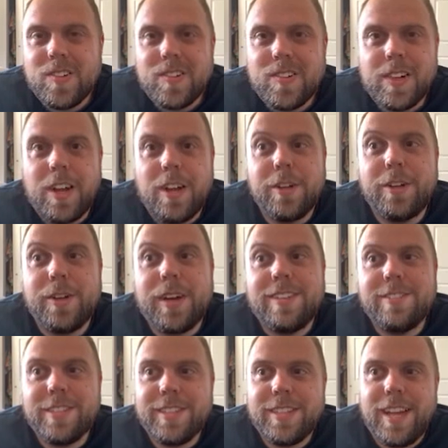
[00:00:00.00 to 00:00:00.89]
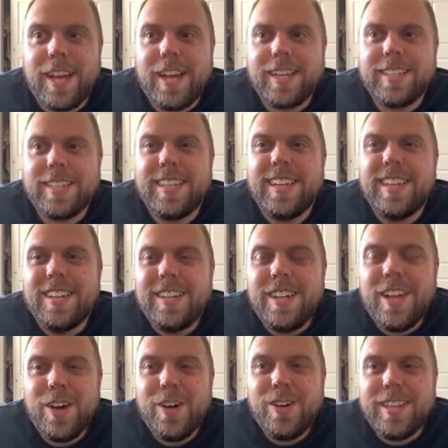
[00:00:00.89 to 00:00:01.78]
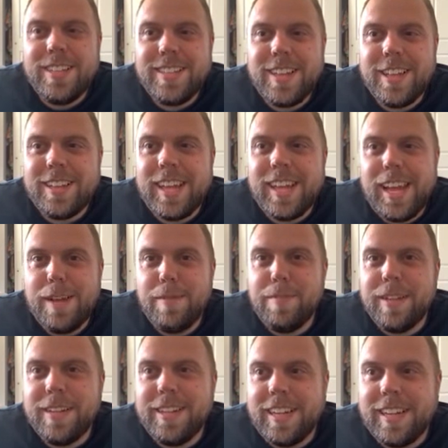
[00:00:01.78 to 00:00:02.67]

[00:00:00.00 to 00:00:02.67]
Oh, do I have stocks? No, it's all gambling.